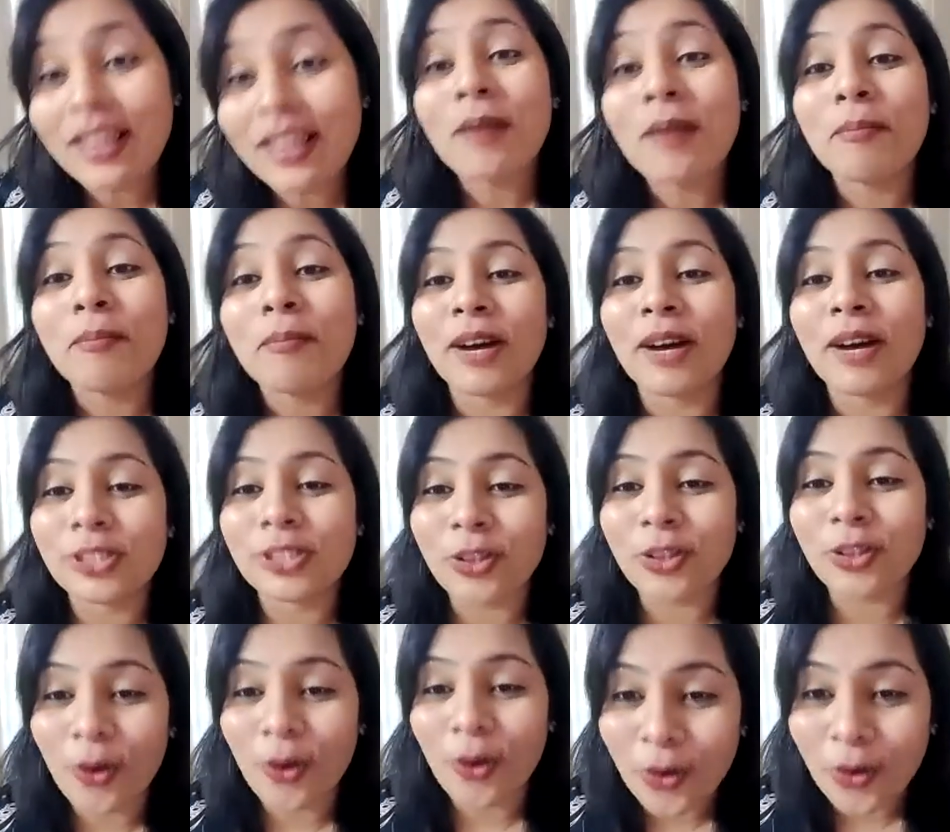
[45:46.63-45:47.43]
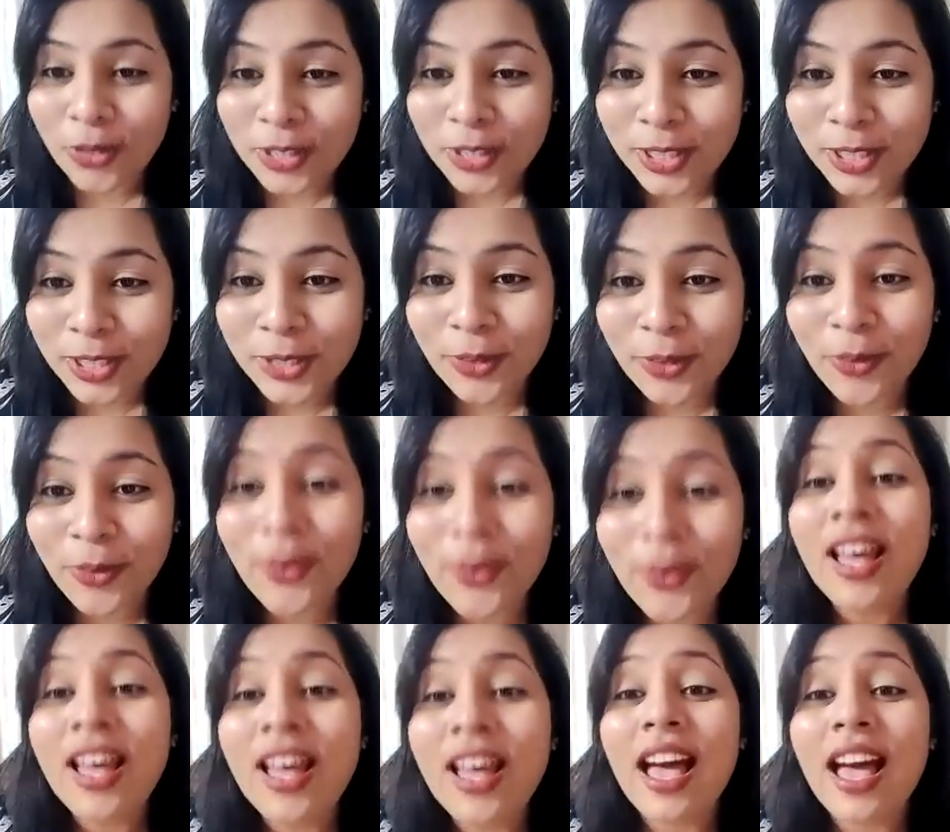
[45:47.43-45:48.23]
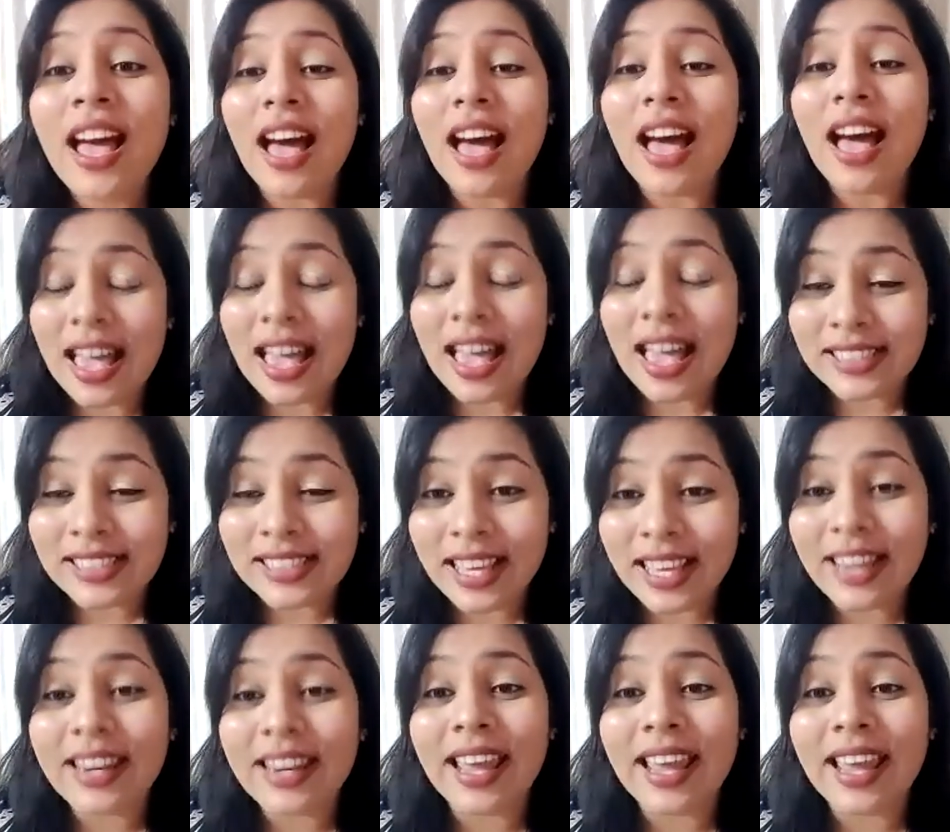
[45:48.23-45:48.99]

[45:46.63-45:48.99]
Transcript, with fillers: but also as an